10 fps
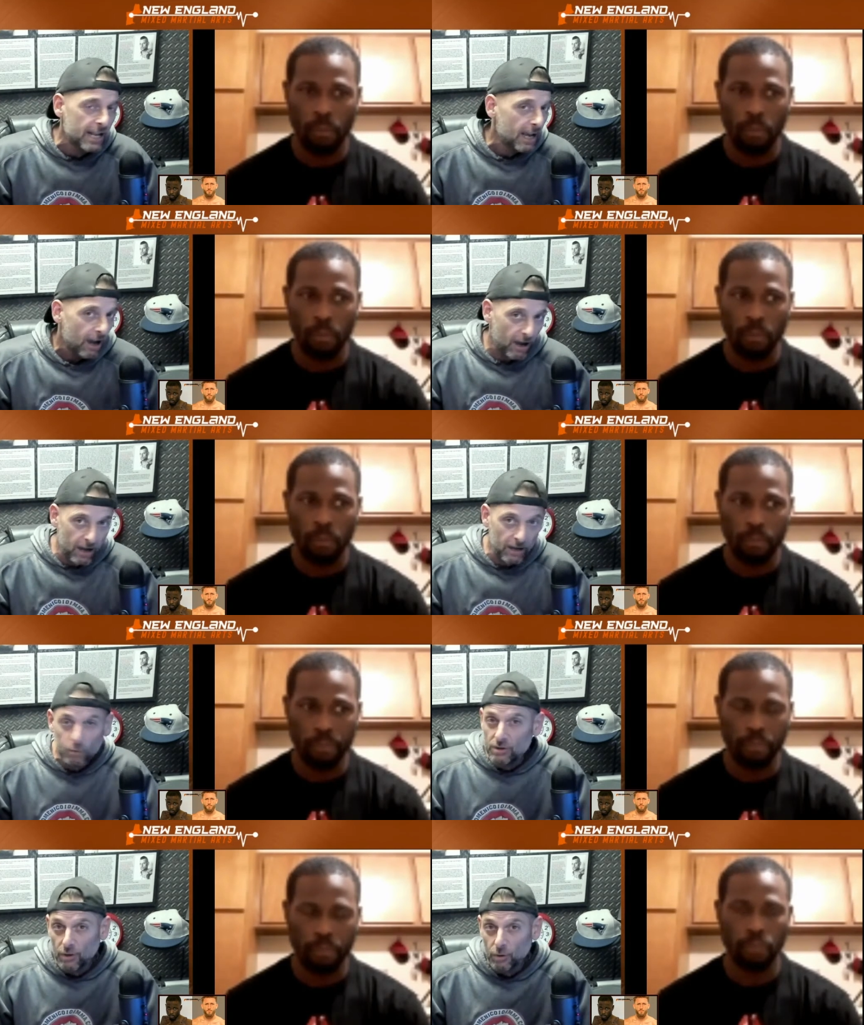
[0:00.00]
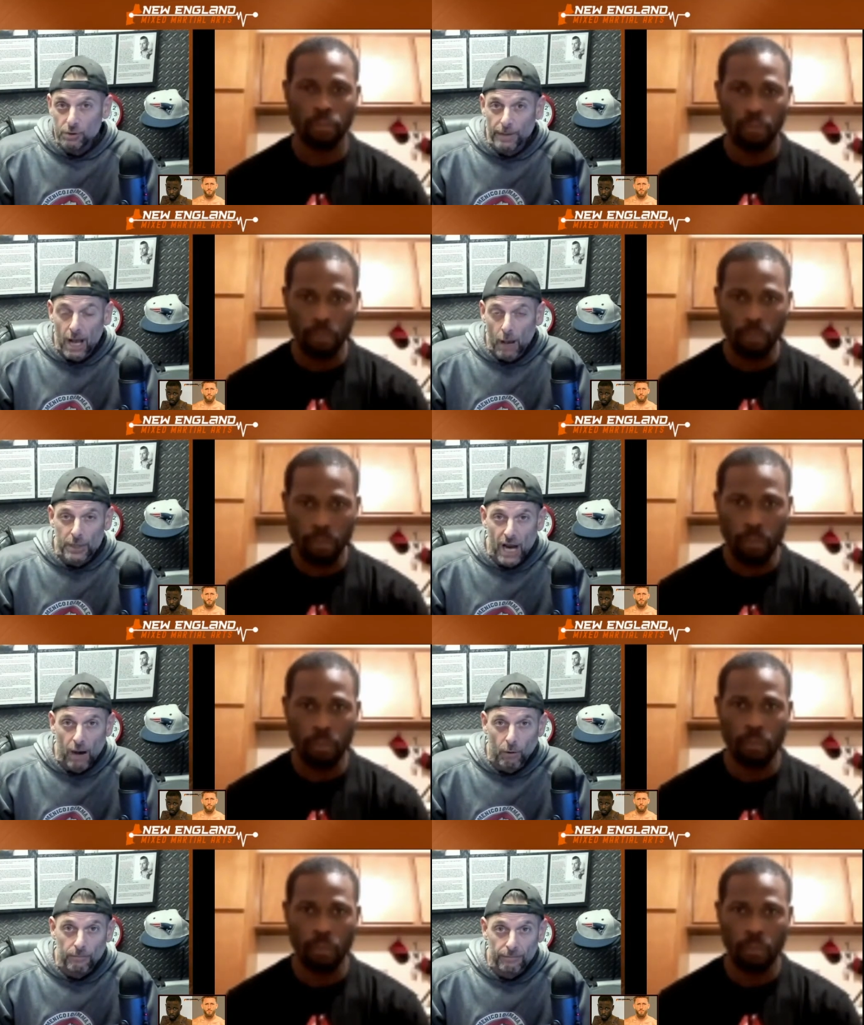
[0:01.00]
Speaker 1: uh, who's who's been helping you out?
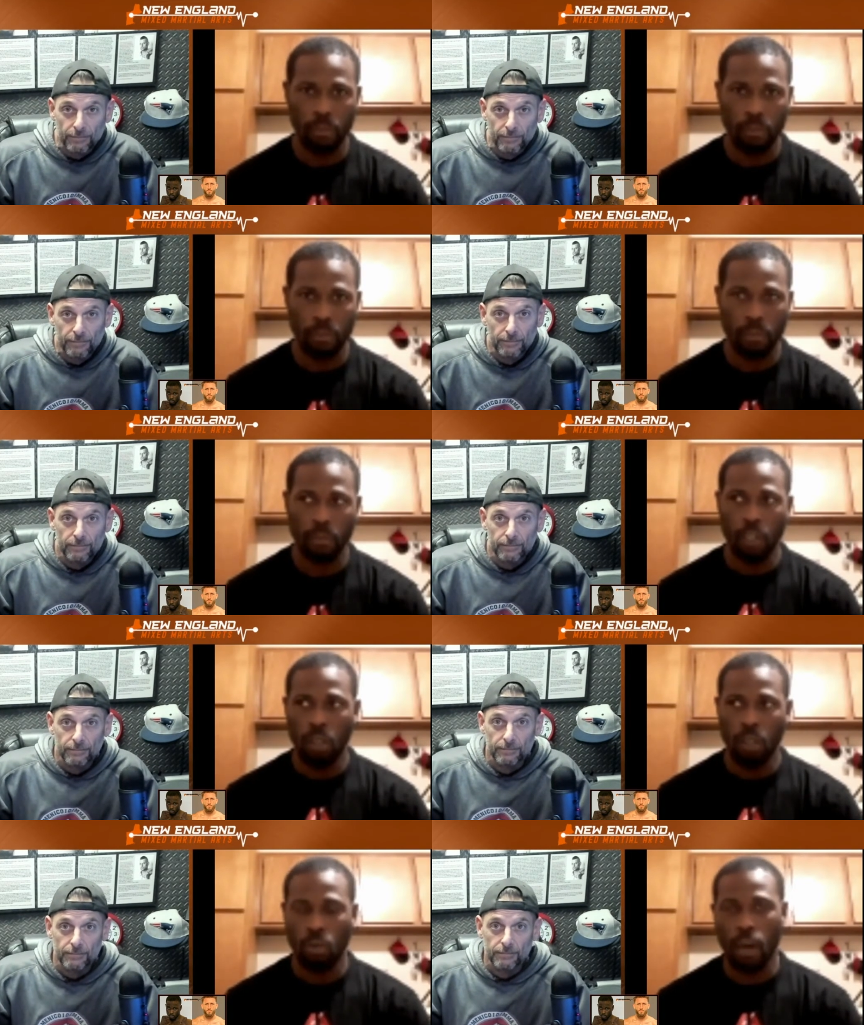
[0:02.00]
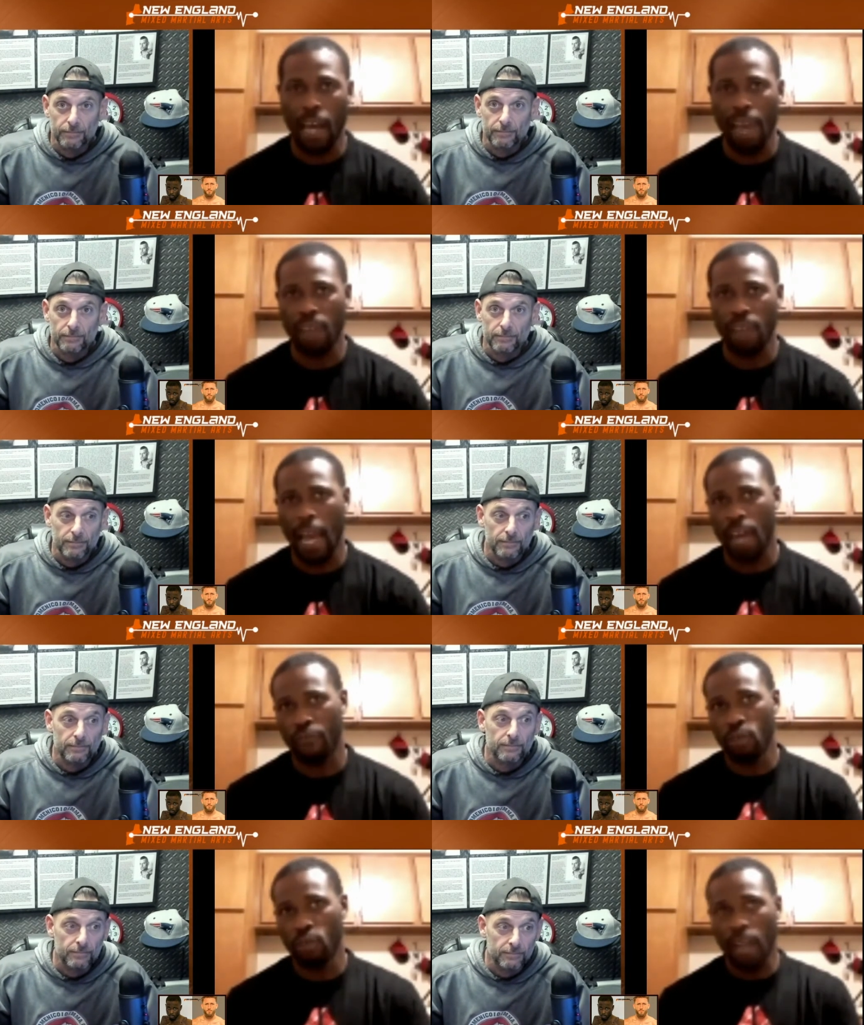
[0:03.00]
Speaker 2: Well, I have had a
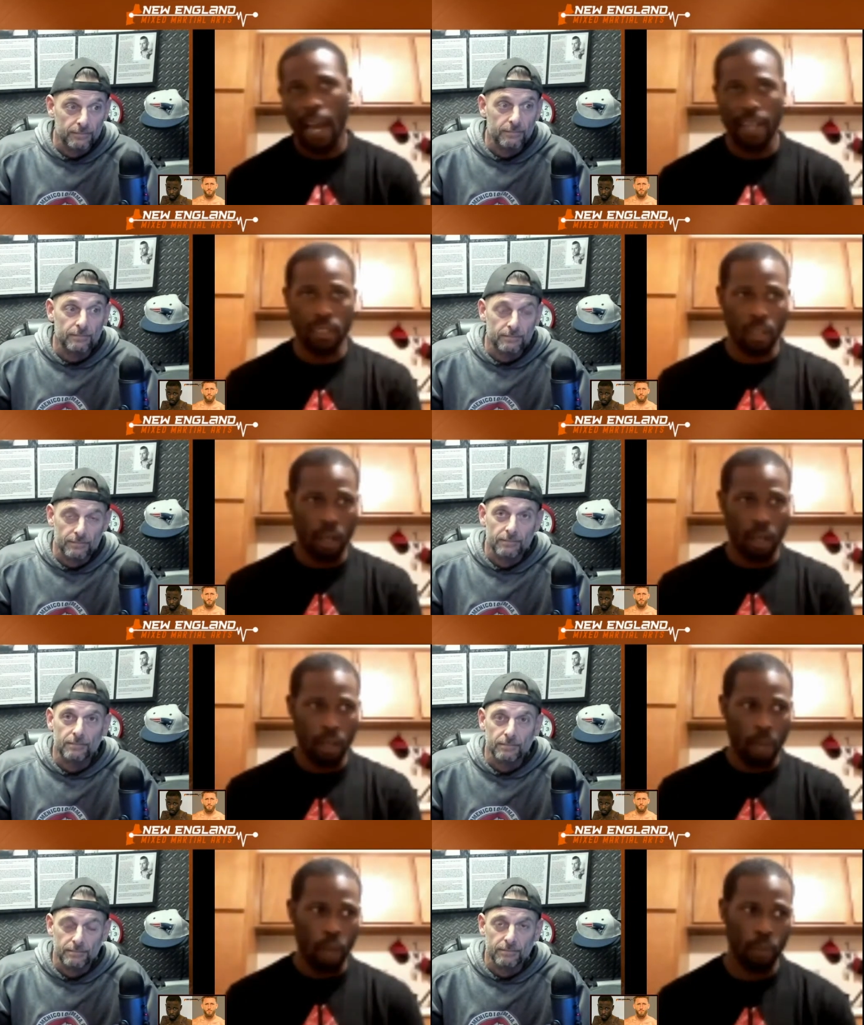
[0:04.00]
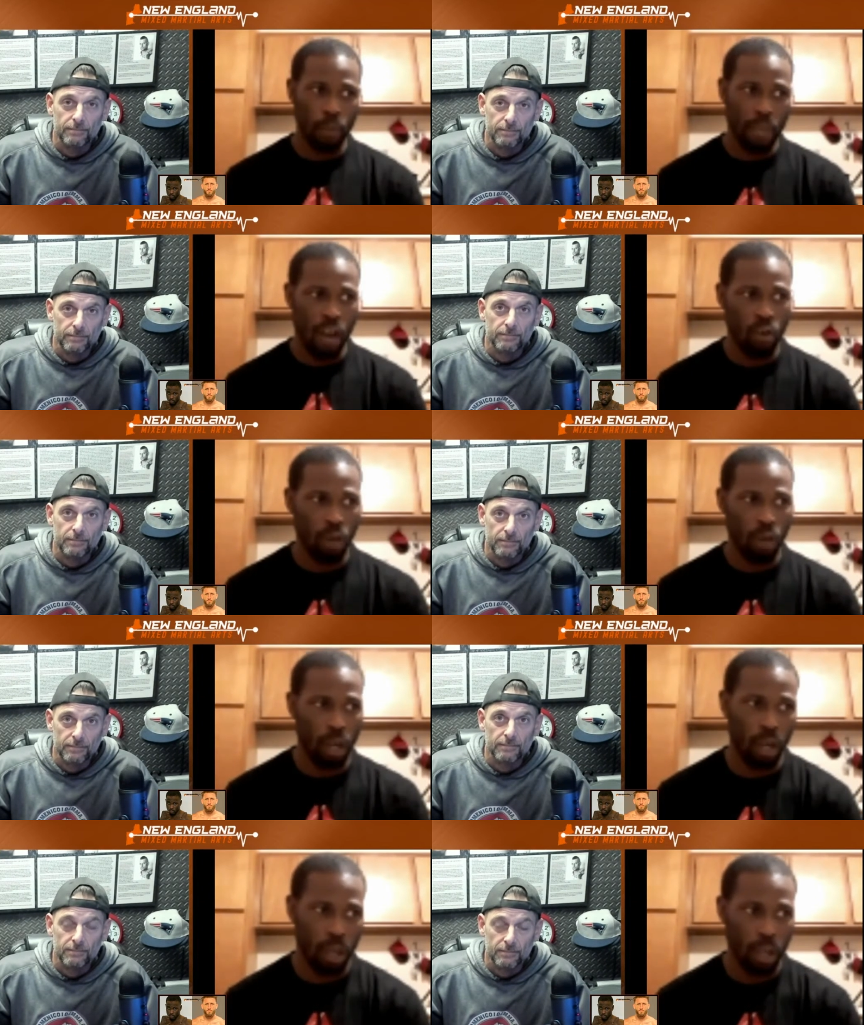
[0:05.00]
few guys um, helping me out.
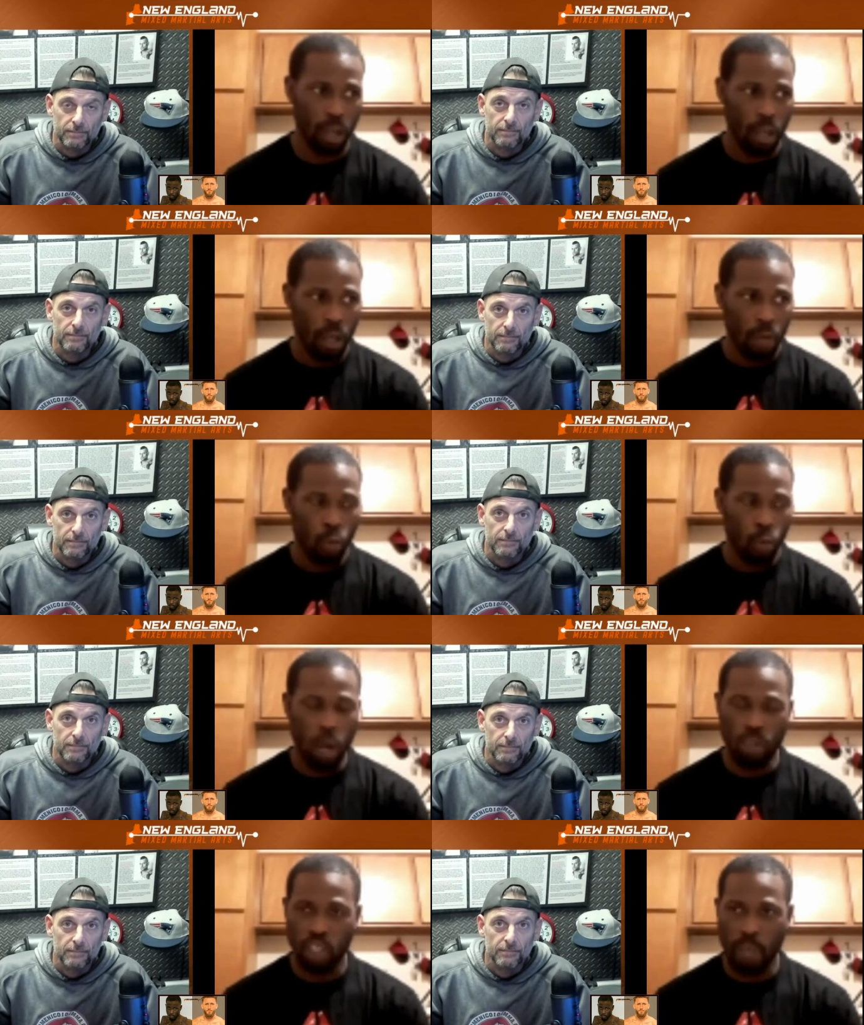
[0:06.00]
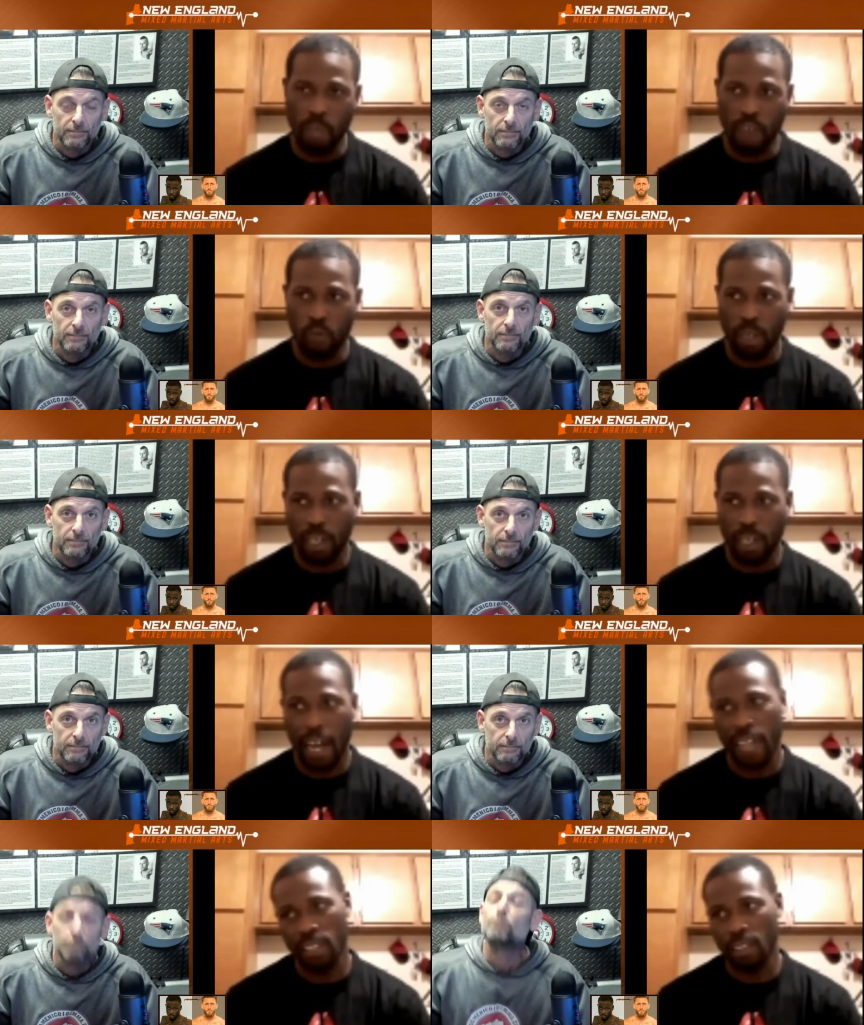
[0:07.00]
Uh, Will Smith, one of the
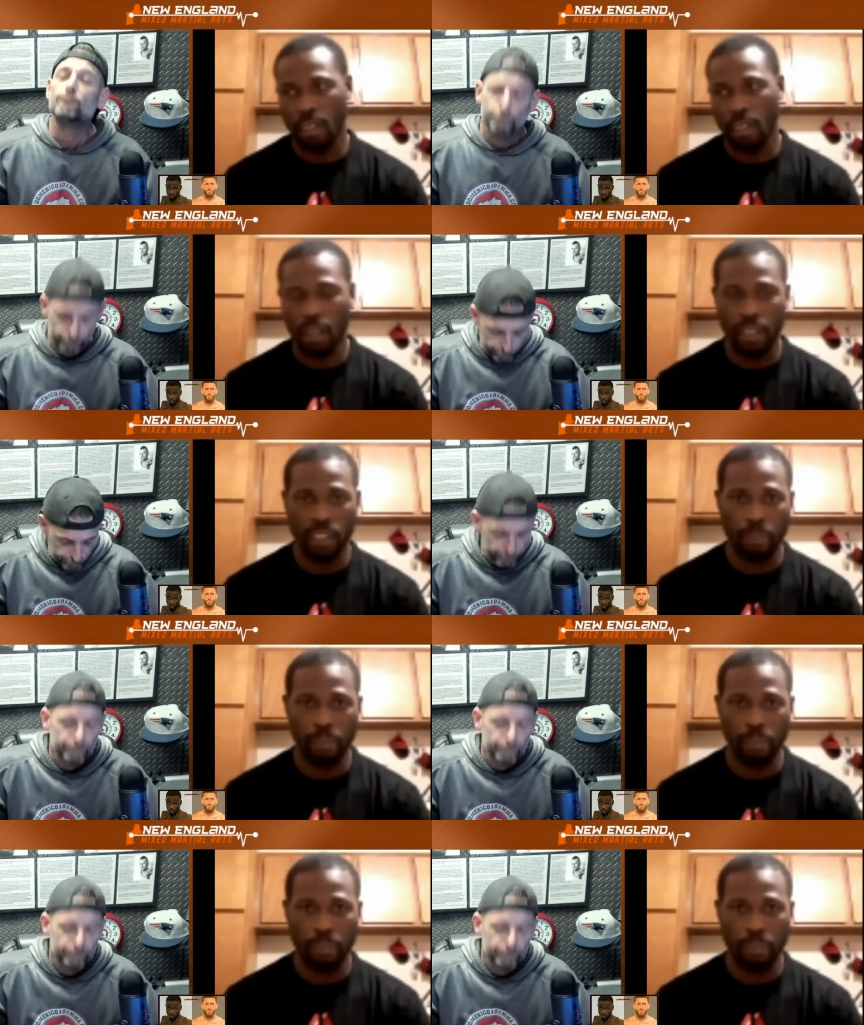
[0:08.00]
guys, he's a he's a